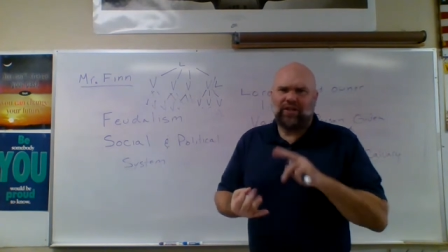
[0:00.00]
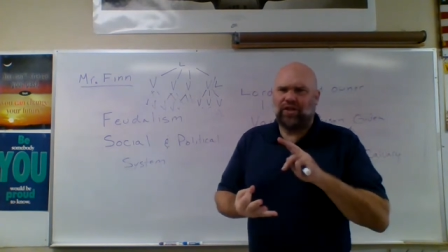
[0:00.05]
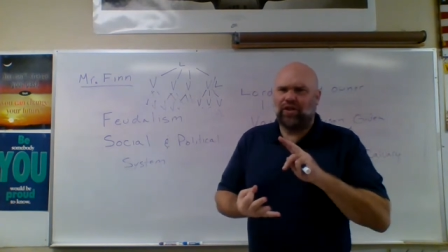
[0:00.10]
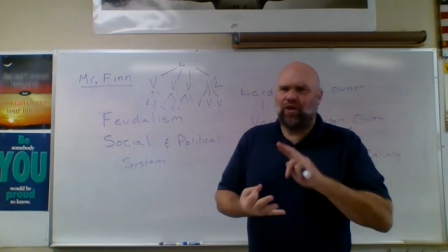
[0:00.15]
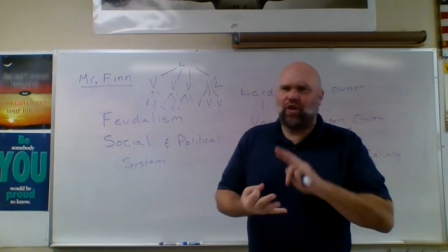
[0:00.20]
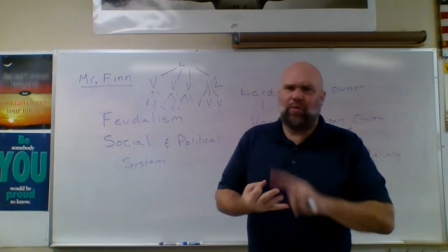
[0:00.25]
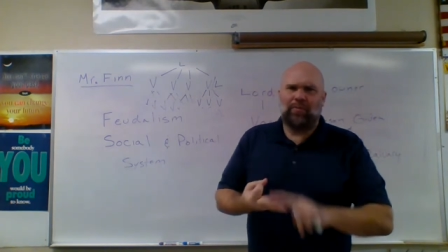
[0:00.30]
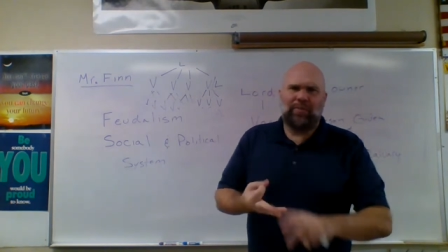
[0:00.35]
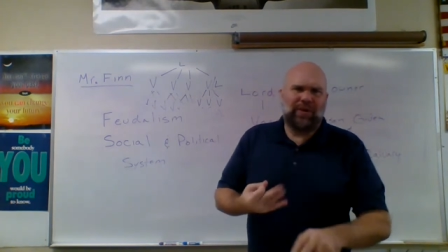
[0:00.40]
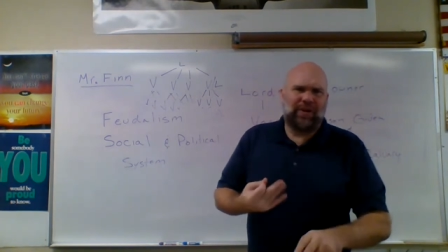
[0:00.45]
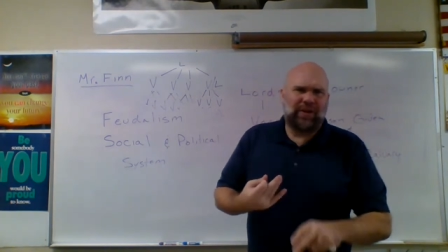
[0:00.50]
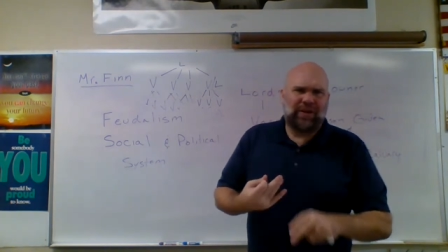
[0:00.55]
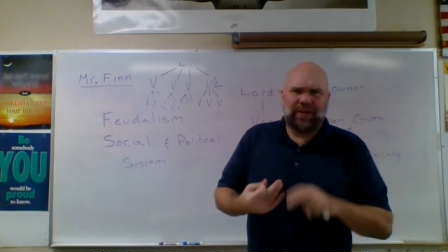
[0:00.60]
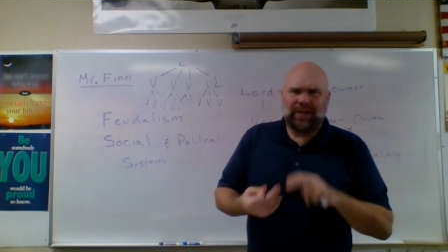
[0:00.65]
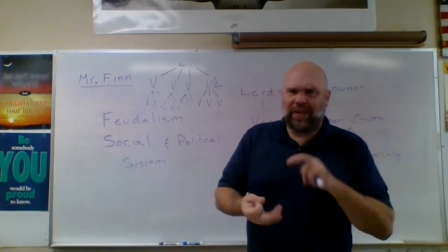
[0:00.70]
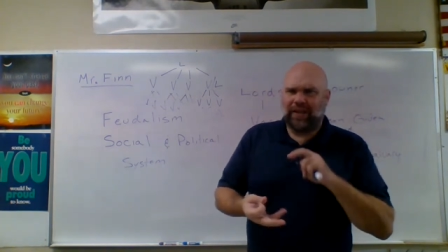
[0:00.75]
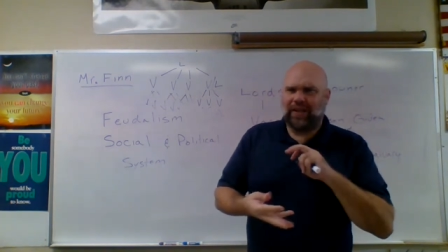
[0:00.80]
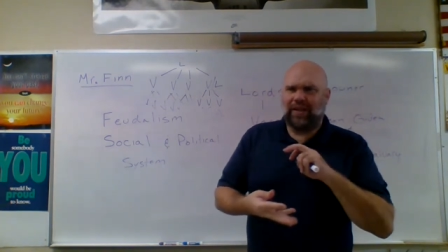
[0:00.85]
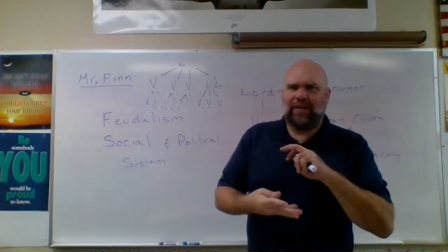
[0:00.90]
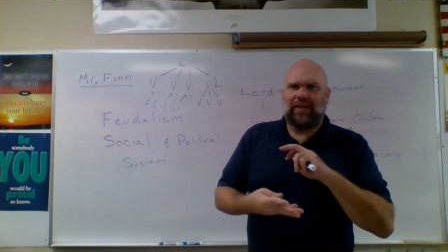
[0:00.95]
and
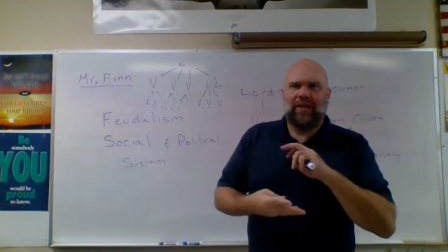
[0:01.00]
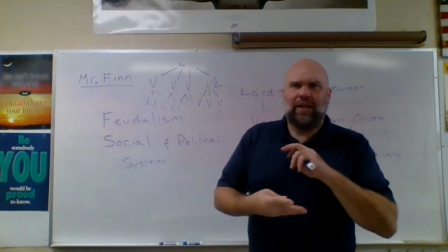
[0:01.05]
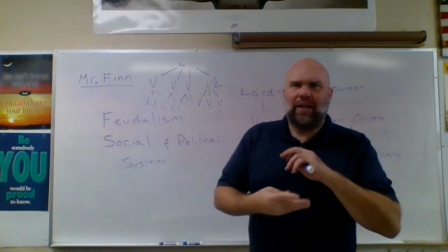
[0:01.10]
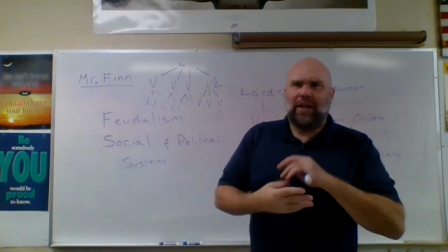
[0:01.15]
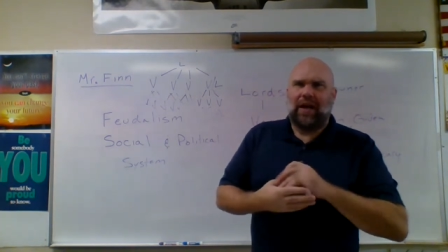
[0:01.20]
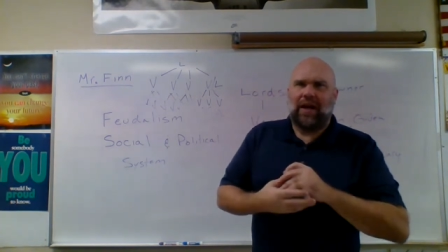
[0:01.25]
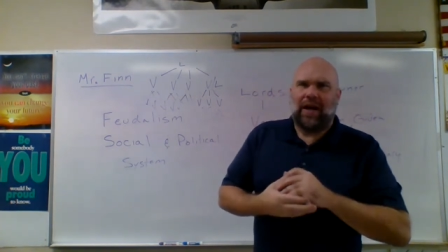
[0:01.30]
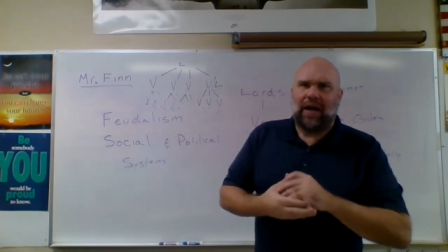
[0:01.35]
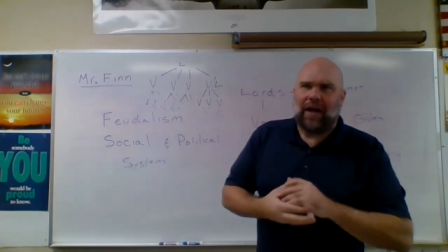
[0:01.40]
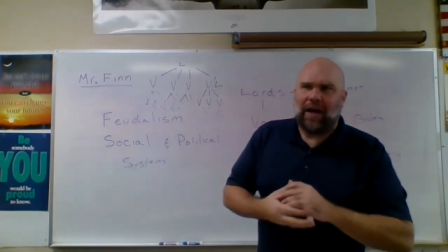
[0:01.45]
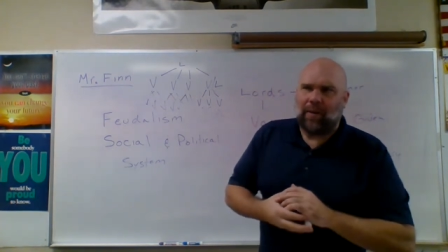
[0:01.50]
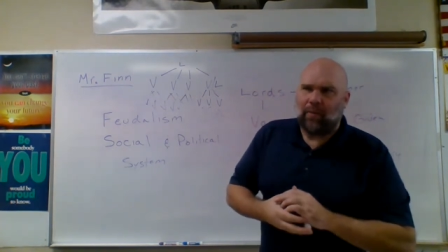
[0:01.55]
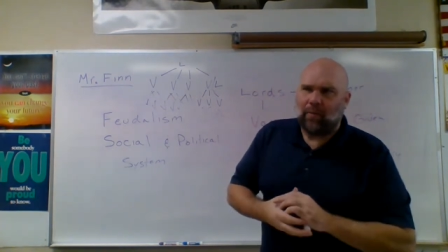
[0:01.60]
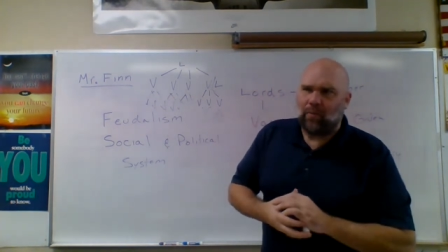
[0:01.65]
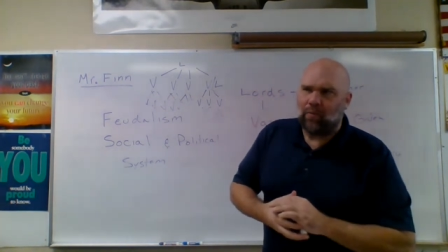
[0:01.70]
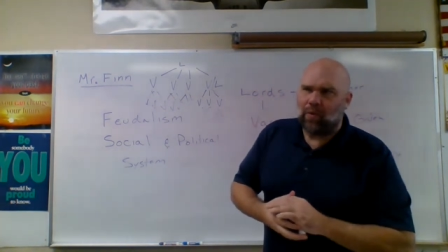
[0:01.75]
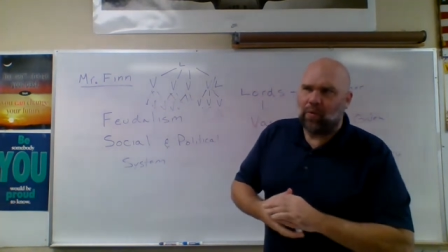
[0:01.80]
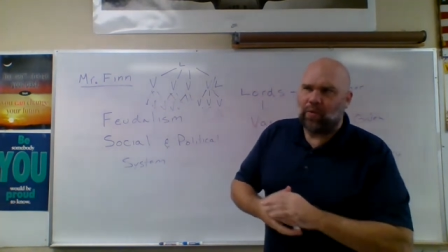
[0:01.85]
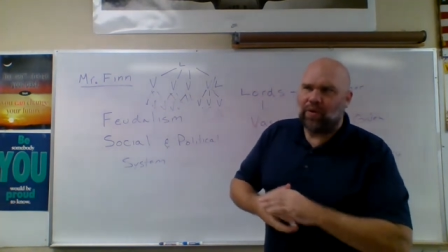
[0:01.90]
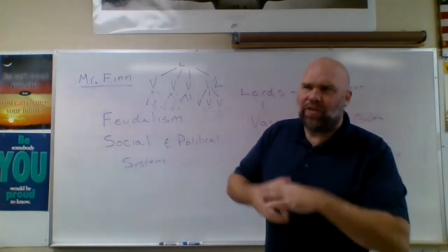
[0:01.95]
nobility and um,
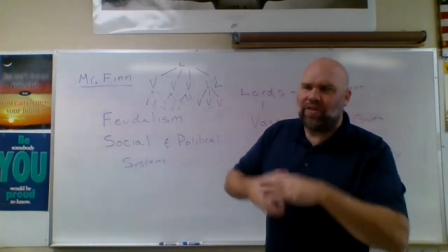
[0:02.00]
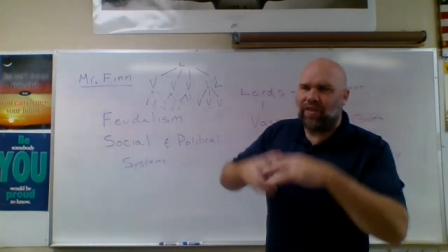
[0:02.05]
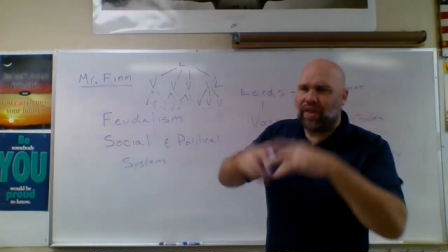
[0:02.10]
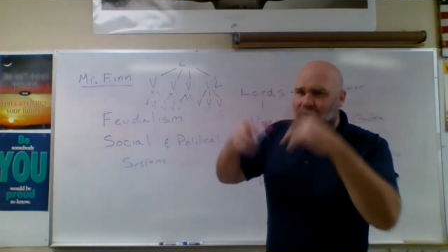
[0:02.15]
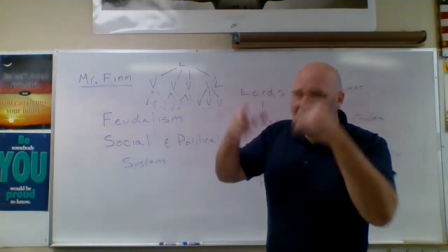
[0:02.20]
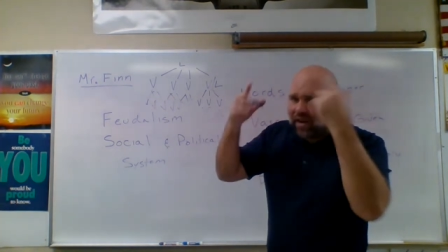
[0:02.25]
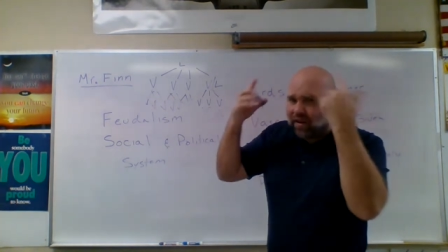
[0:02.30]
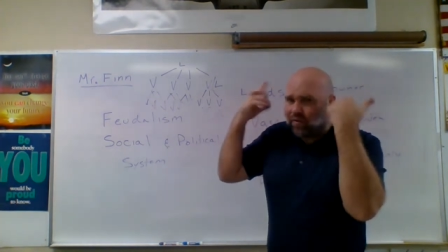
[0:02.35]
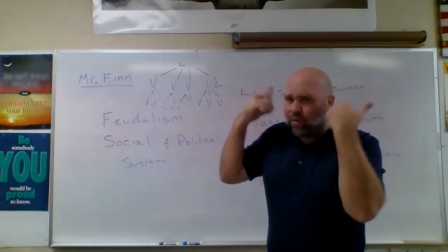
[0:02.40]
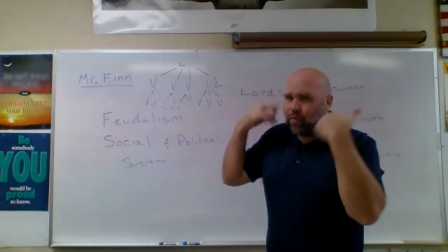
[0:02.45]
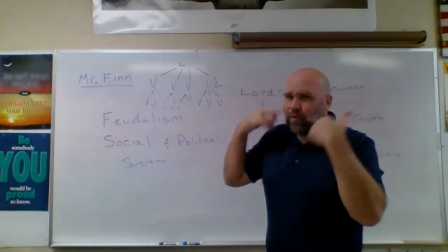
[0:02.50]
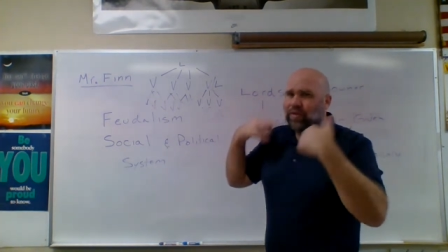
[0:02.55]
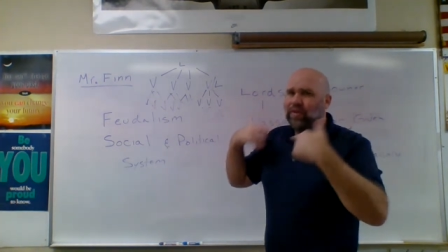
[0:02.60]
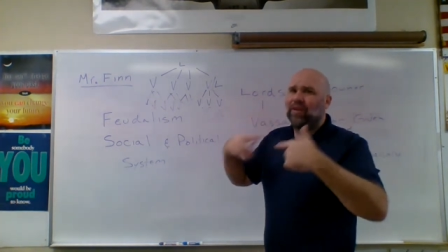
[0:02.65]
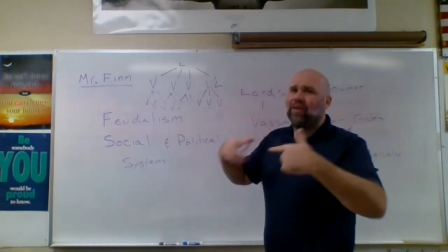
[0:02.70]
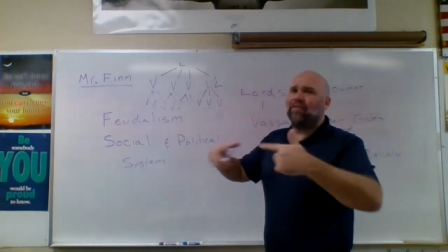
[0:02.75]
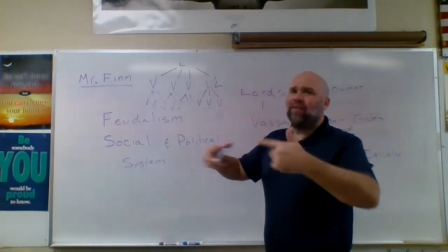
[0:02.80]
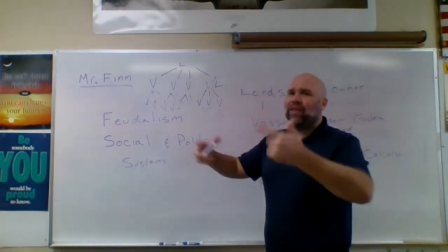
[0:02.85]
what we think of when we think of